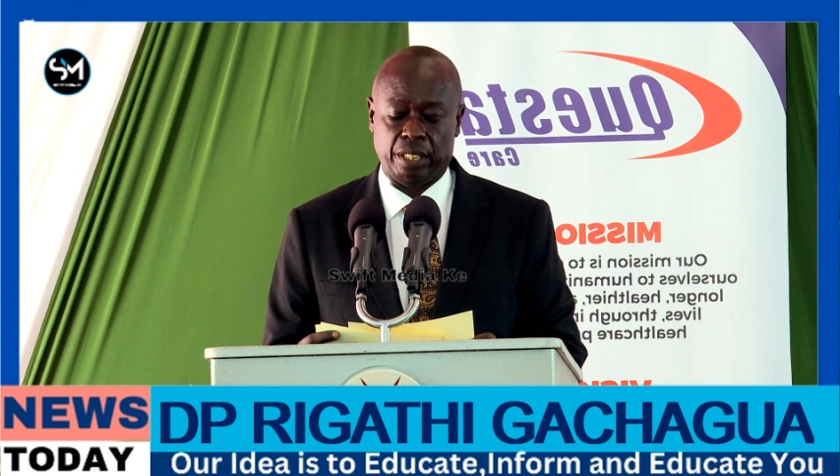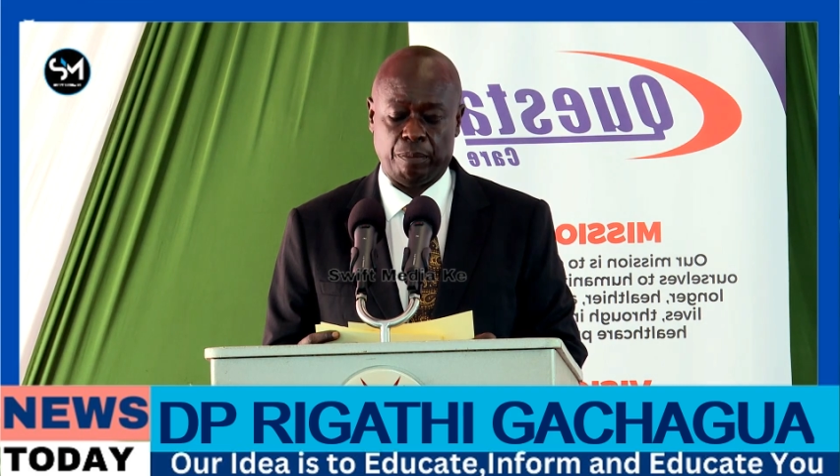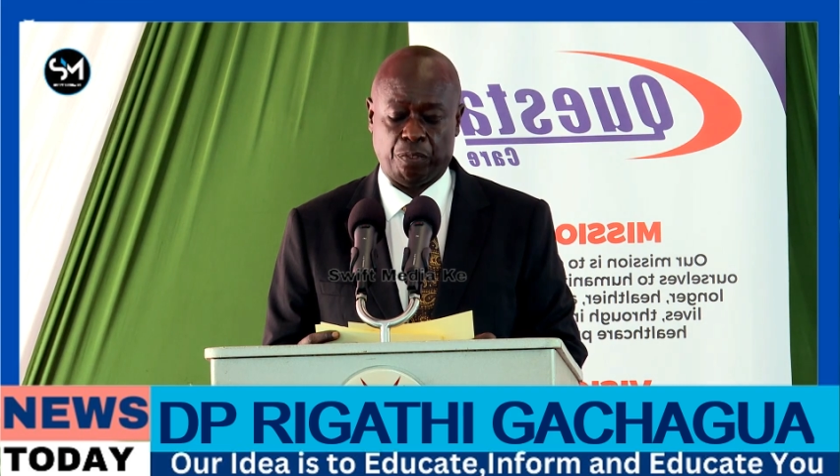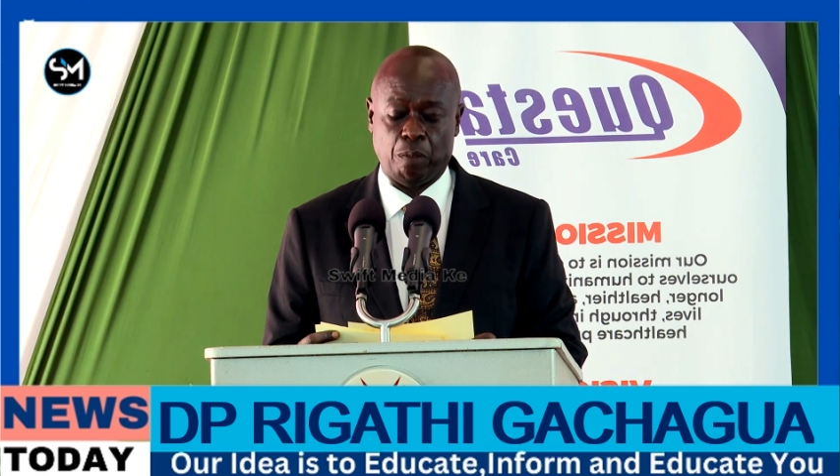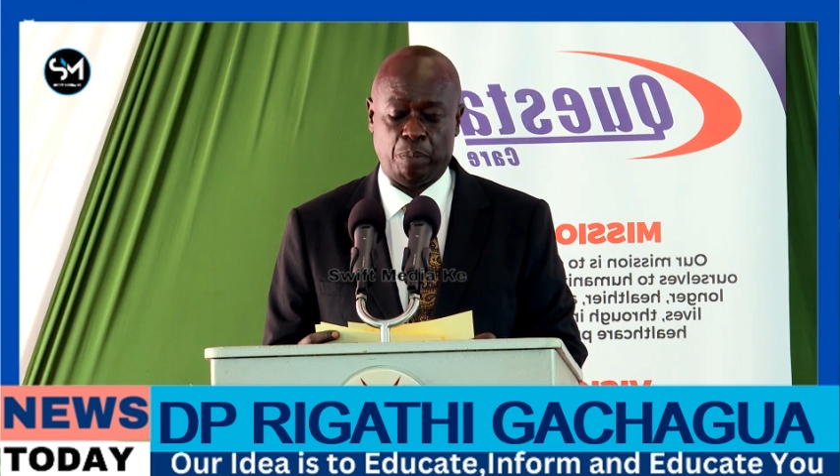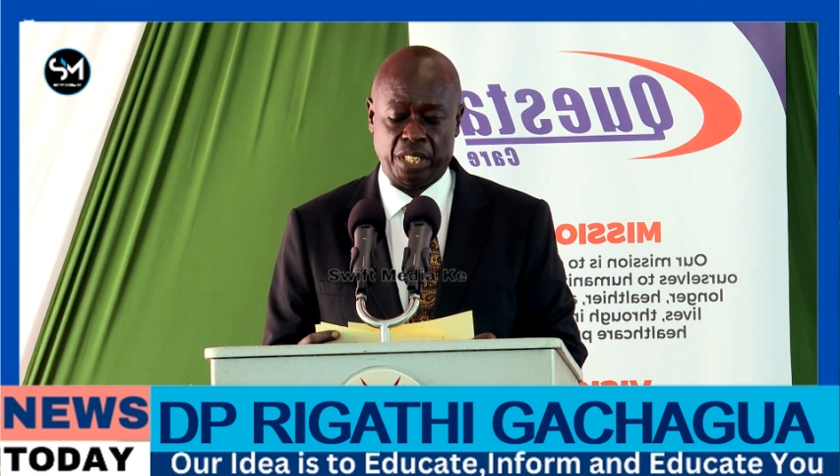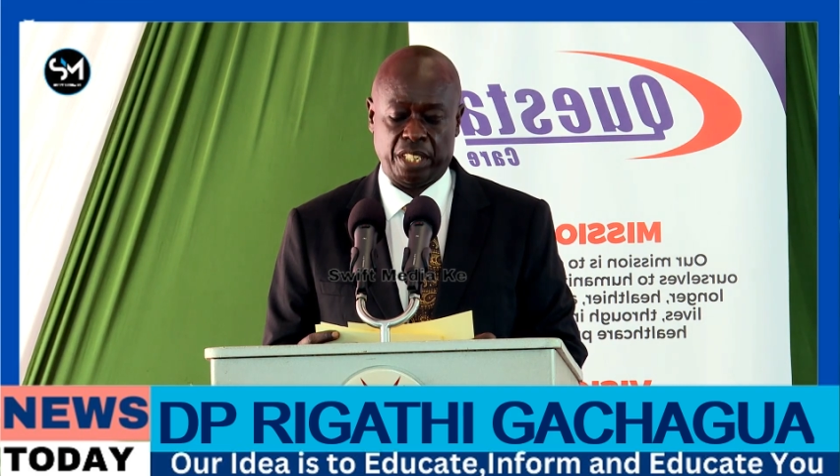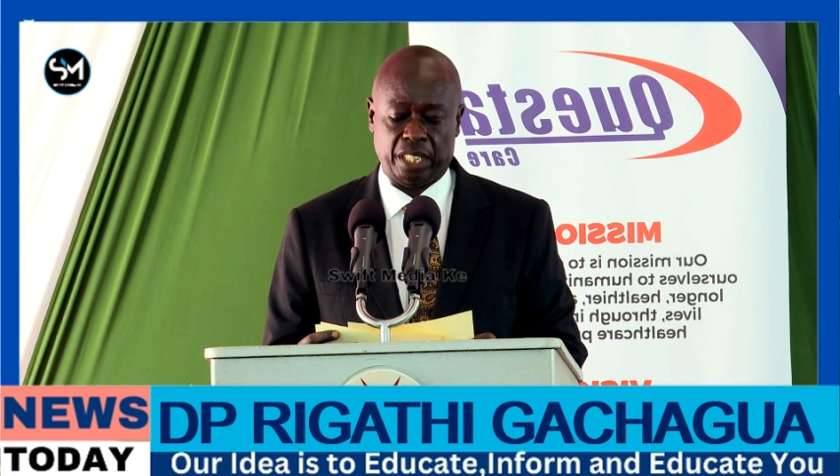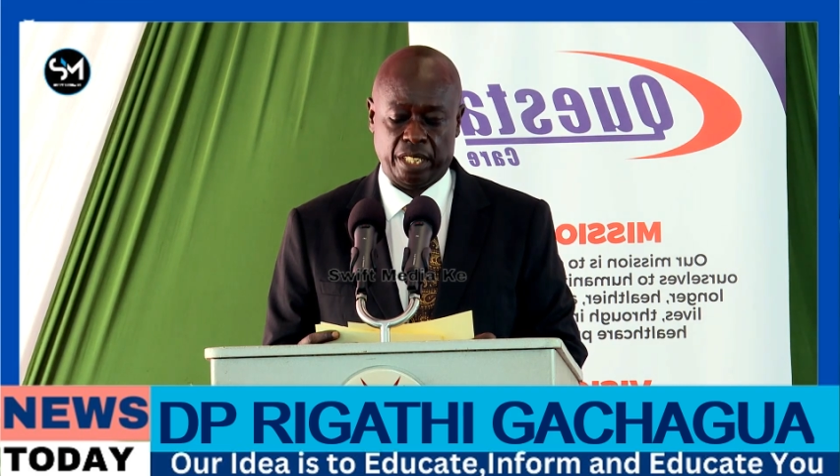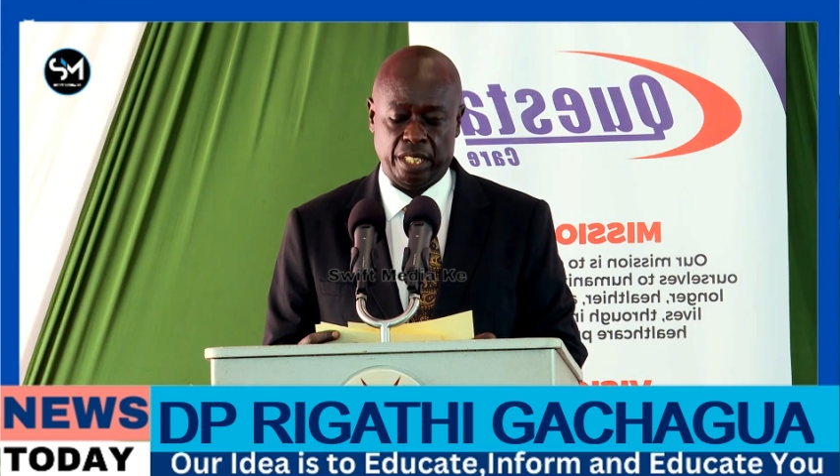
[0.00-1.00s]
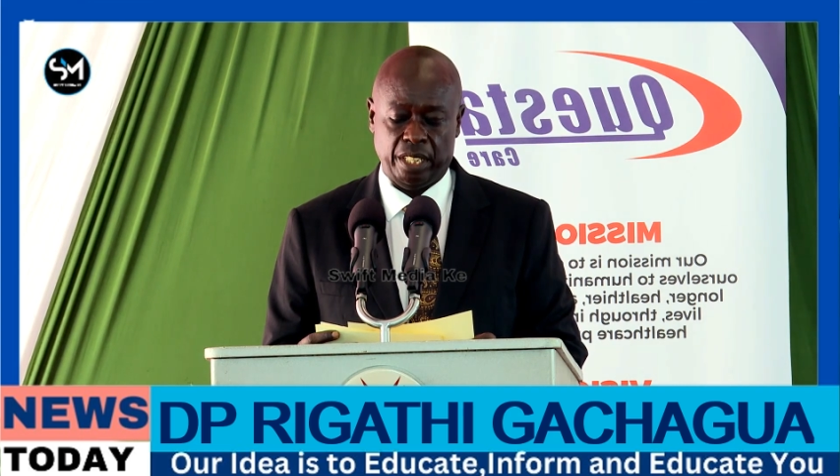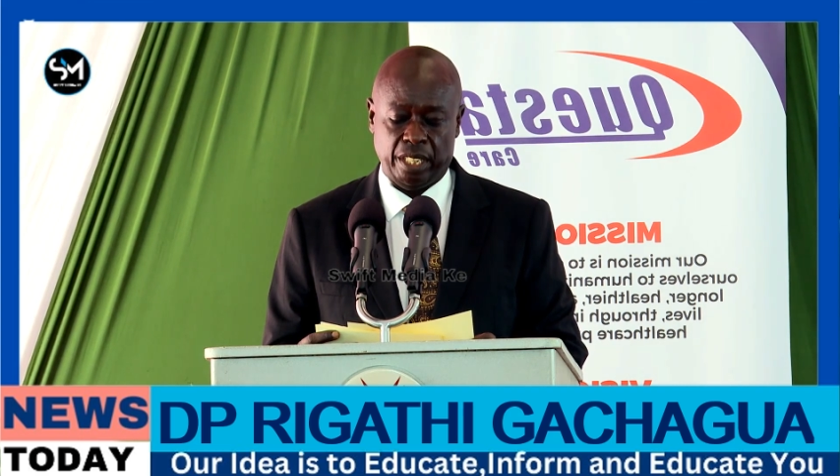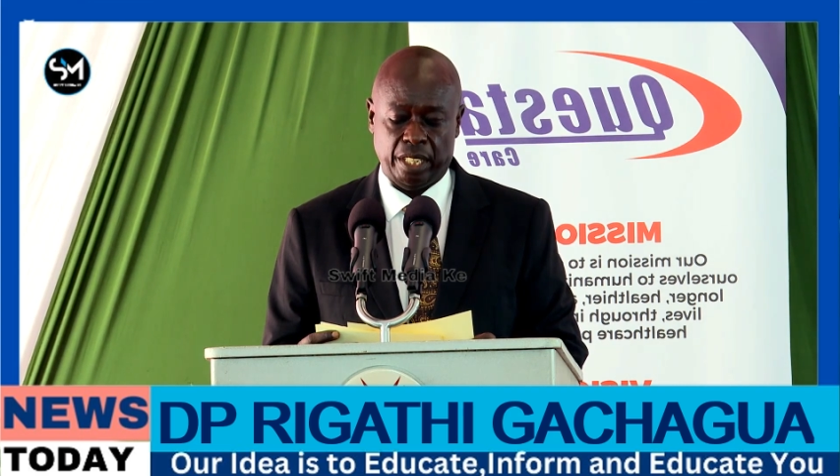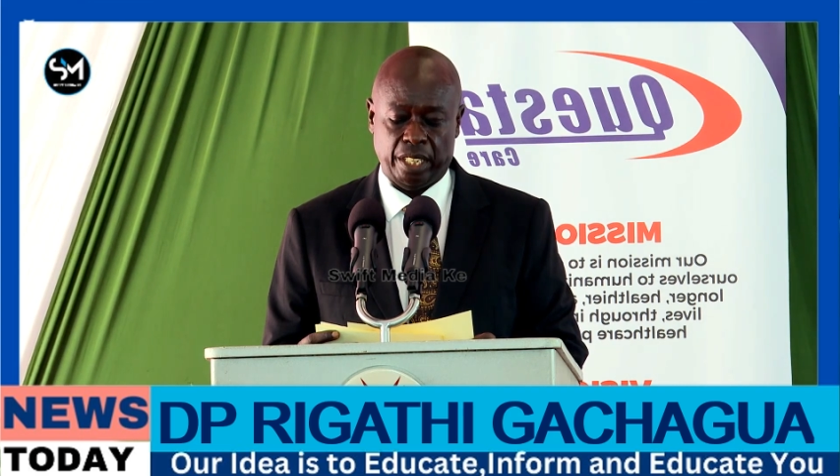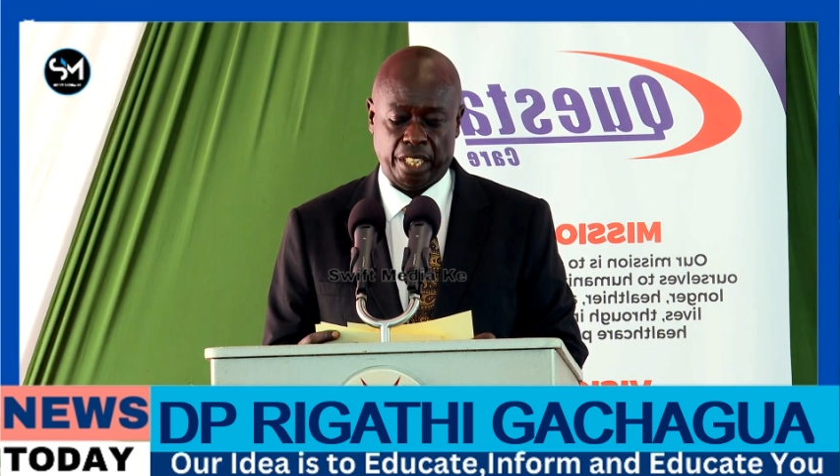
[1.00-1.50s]
for better
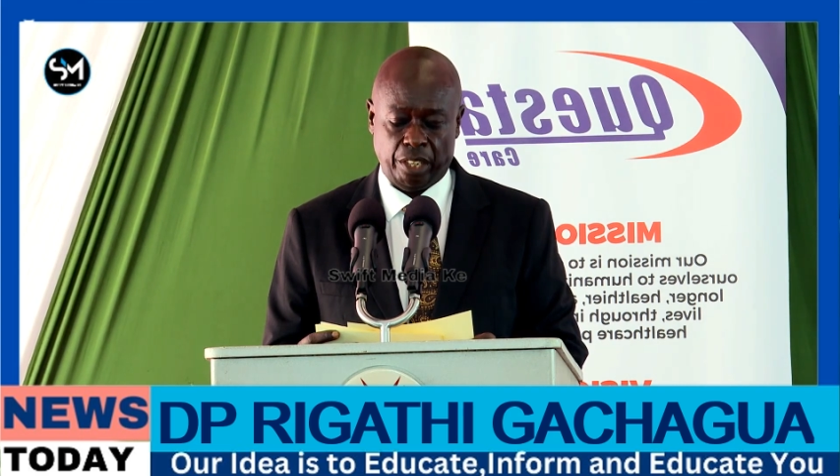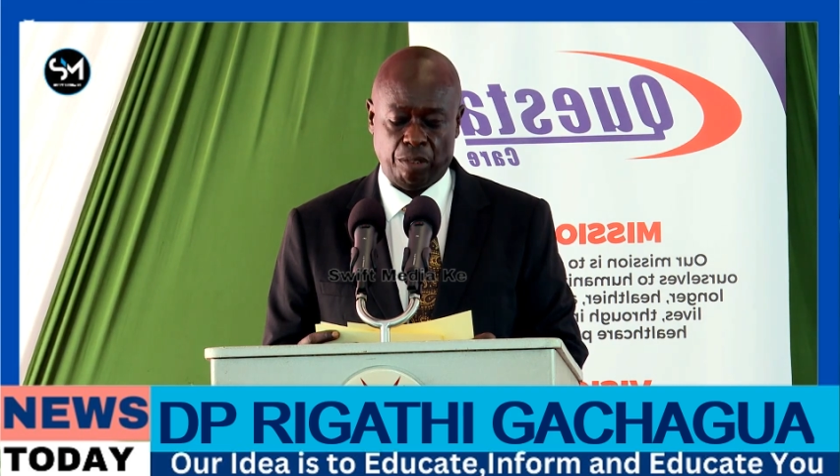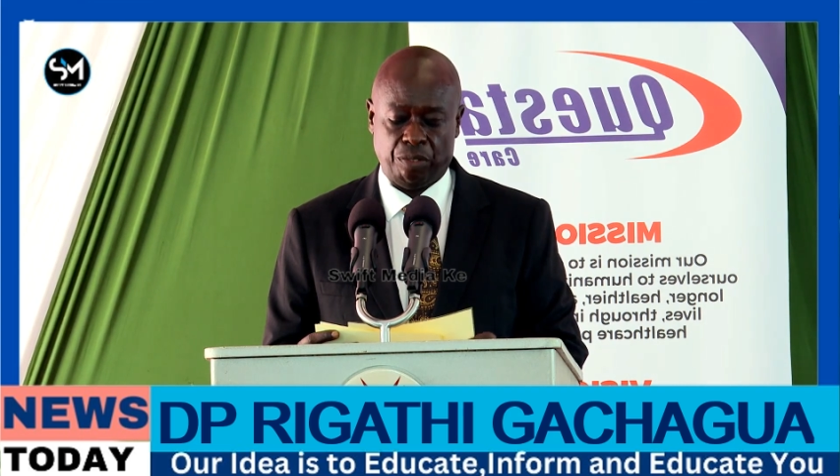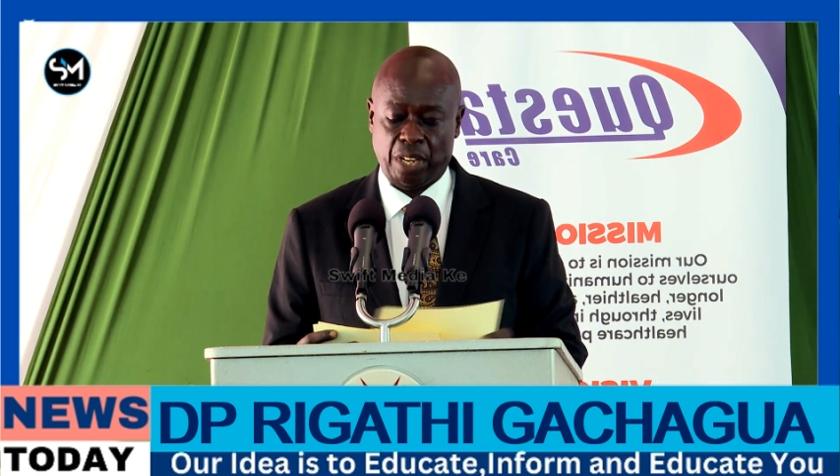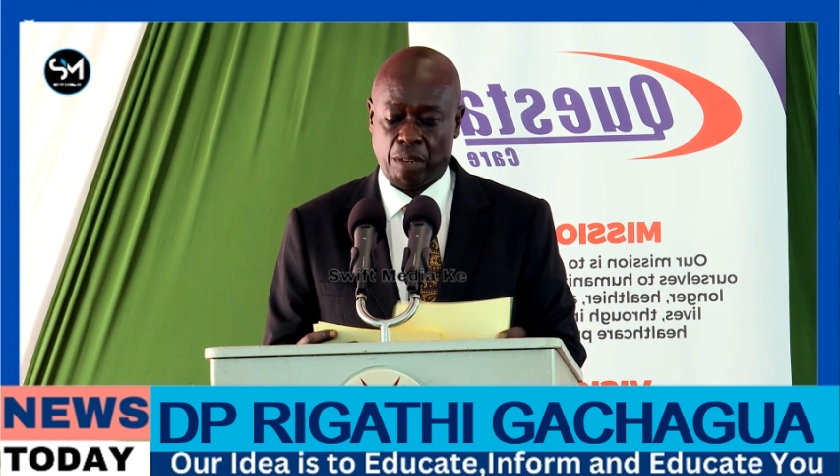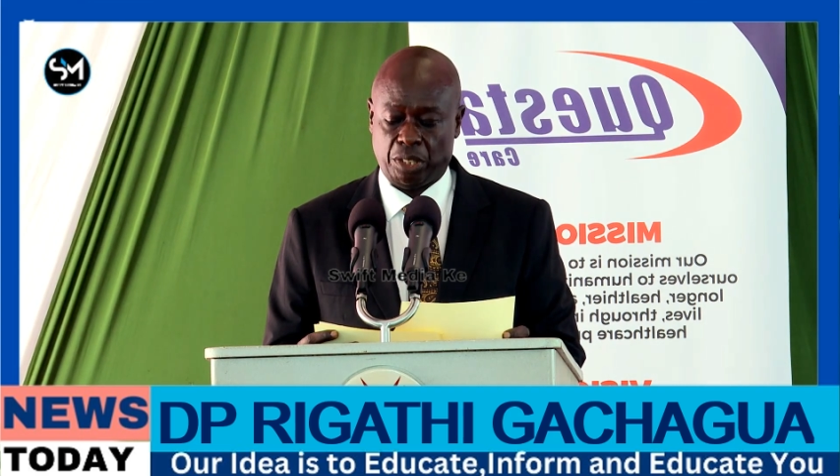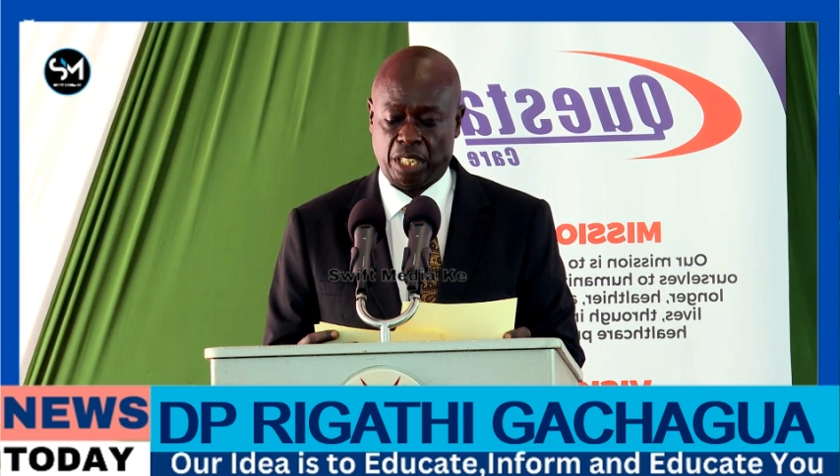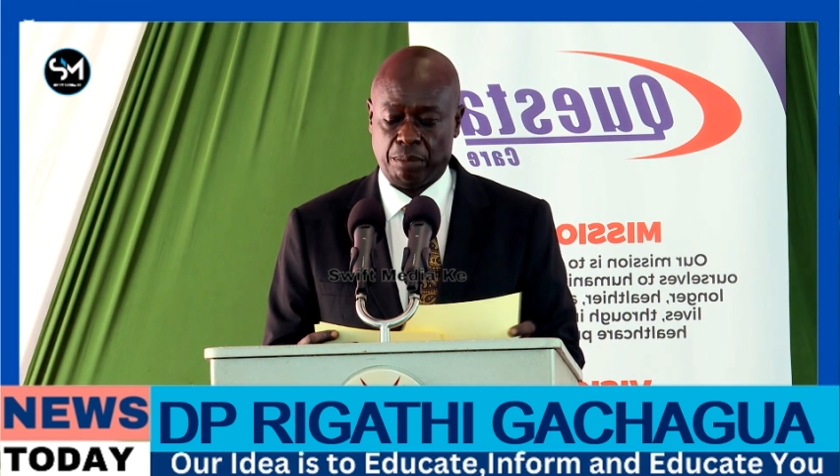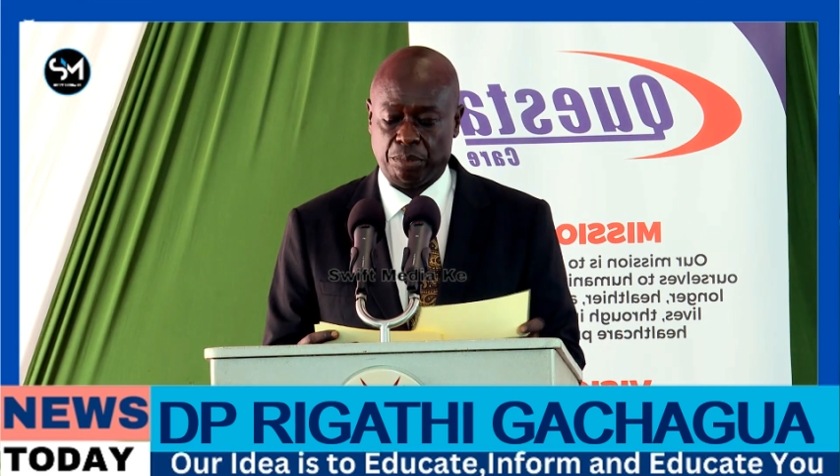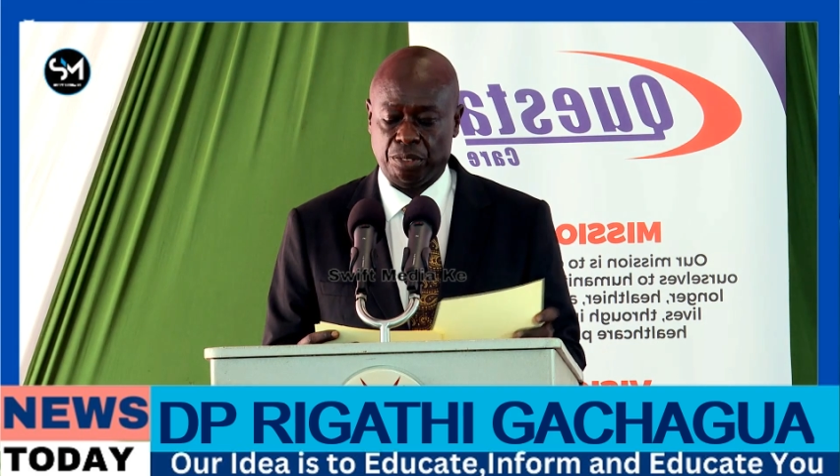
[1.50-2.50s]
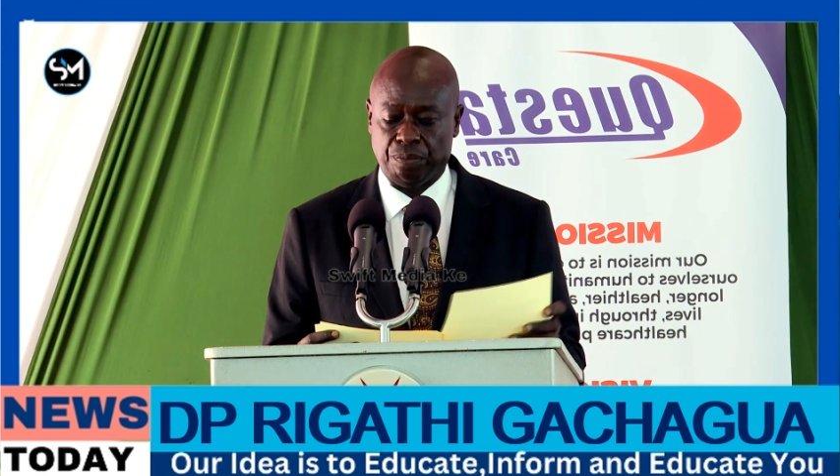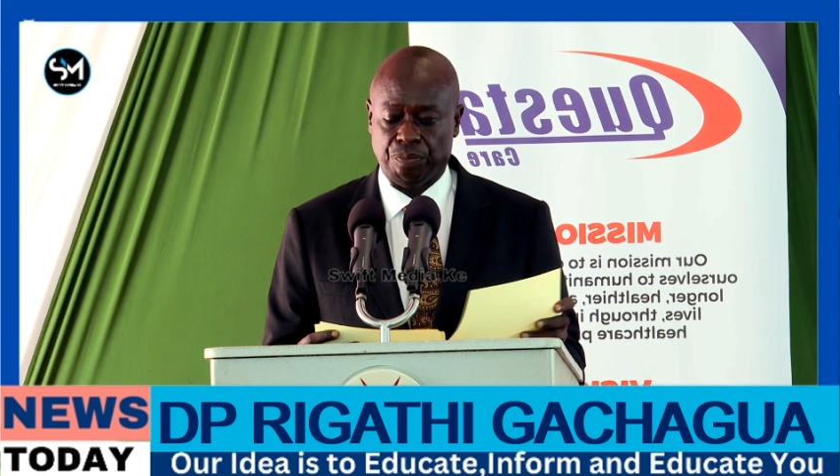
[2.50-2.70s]
health outcomes